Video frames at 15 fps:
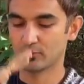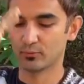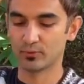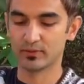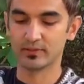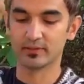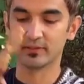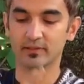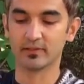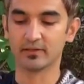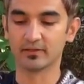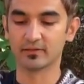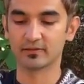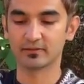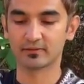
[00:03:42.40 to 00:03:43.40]
with
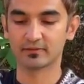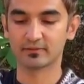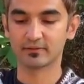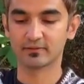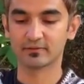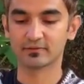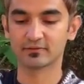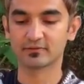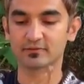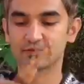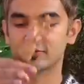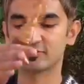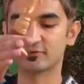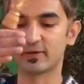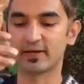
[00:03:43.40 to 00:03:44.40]
a
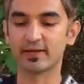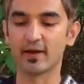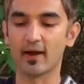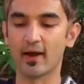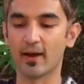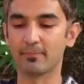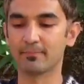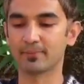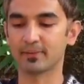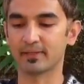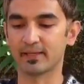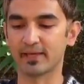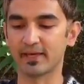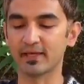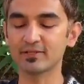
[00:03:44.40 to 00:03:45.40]
straight up
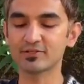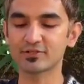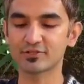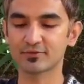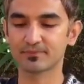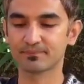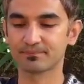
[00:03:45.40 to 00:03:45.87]
edge.